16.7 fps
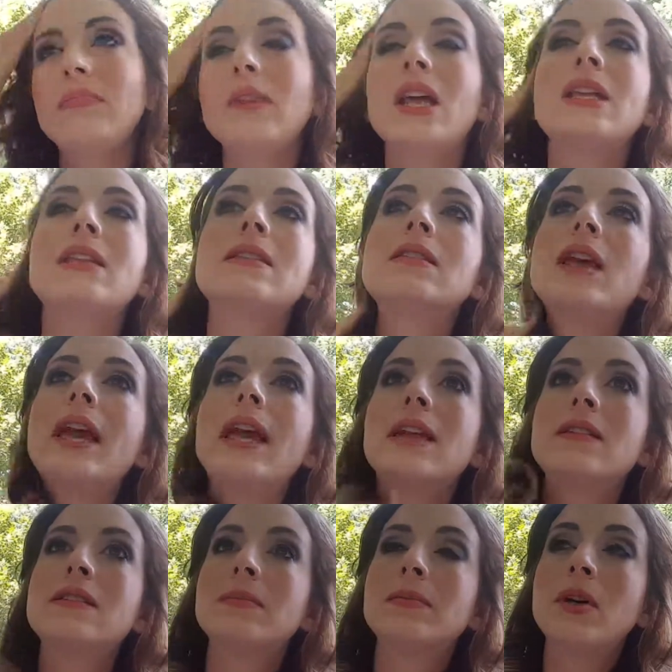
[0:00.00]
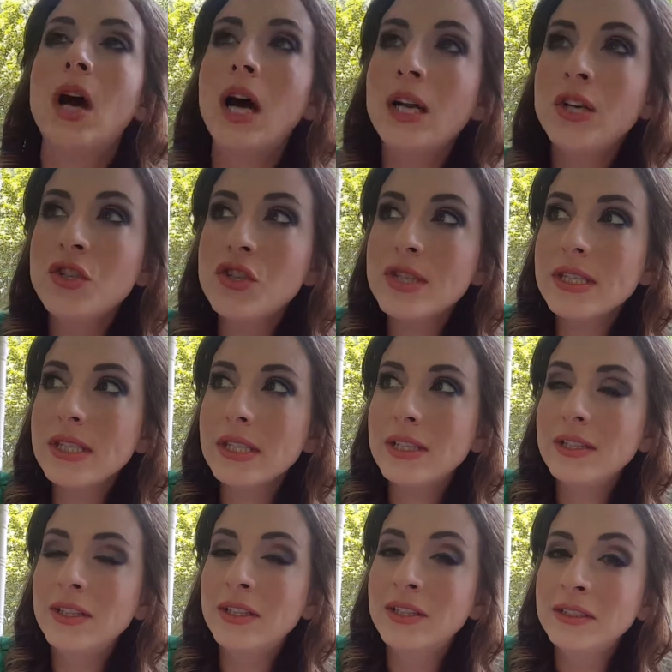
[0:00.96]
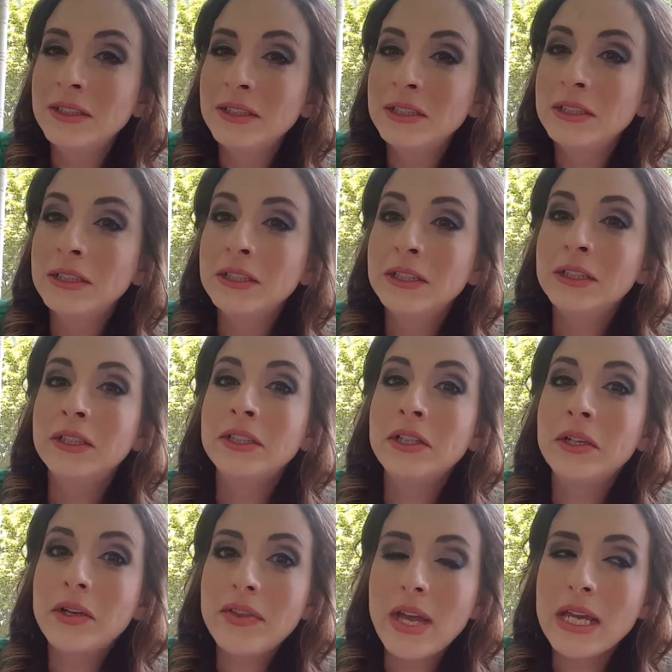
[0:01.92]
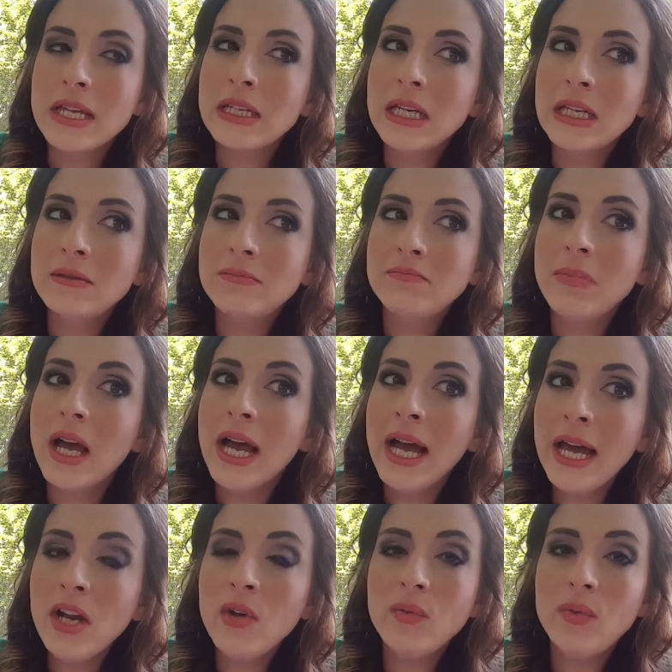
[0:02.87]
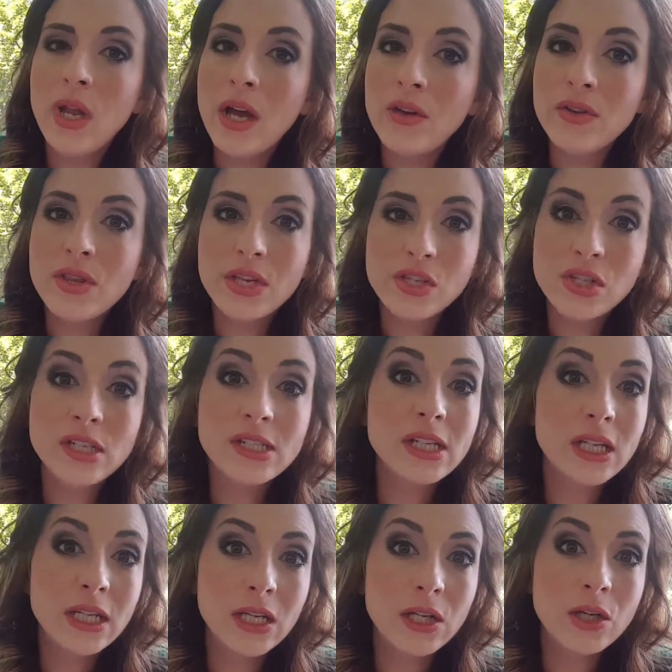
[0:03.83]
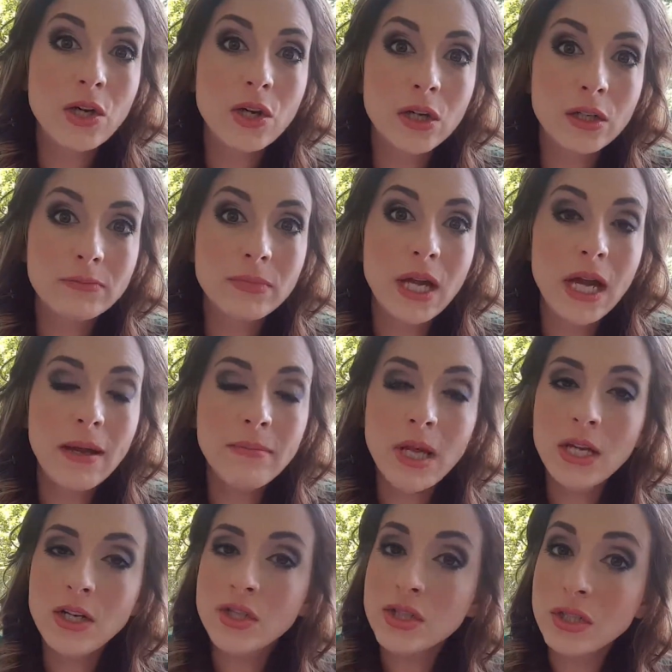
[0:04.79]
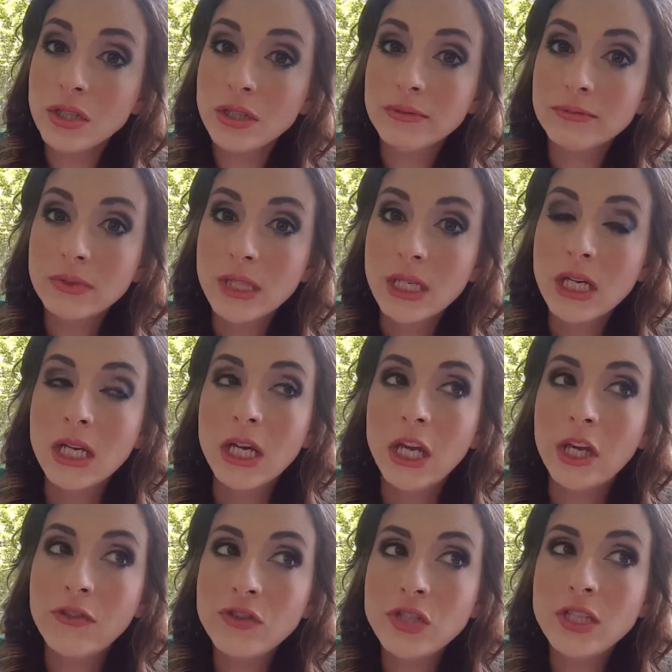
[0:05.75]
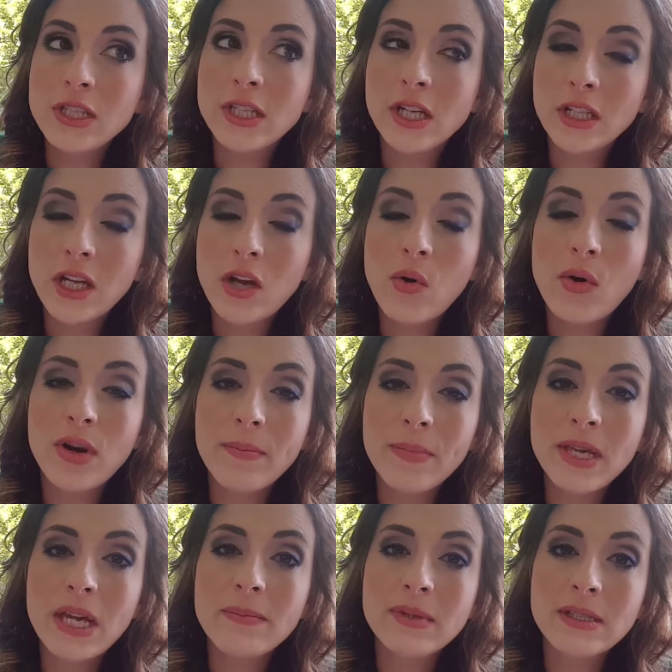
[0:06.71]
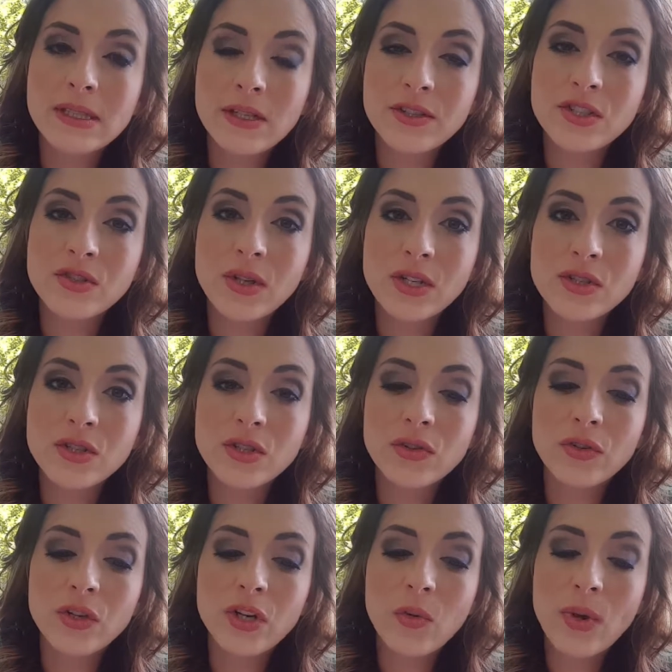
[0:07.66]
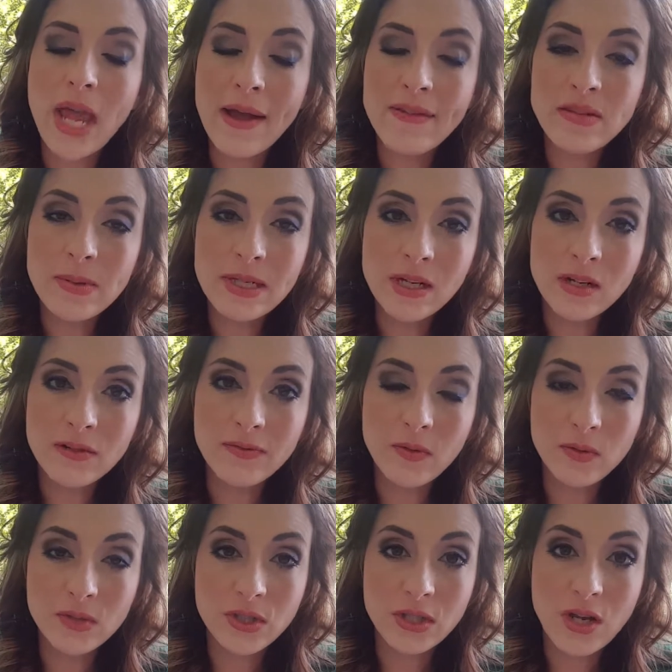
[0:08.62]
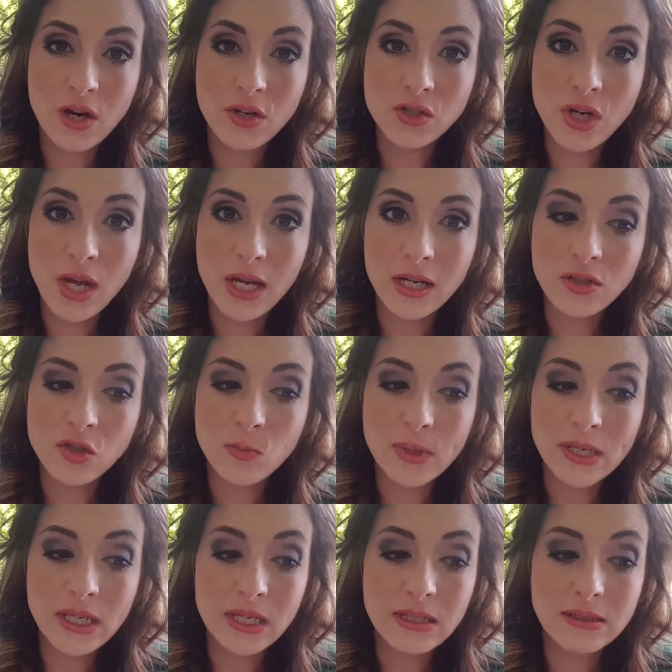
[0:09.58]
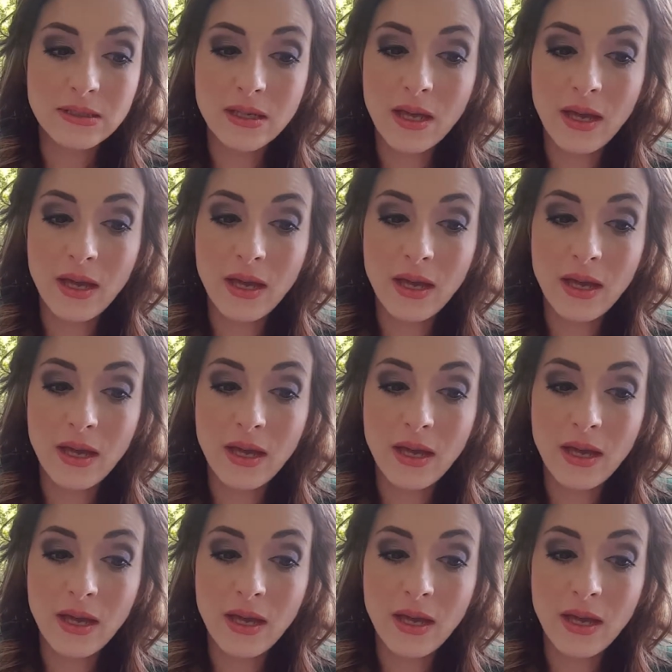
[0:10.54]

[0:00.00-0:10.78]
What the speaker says: and subconsciously you're thinking, I don't know that she's going to get a car. I'm not sure if she's going to go on and become a sales director. We have to be careful to not judge, because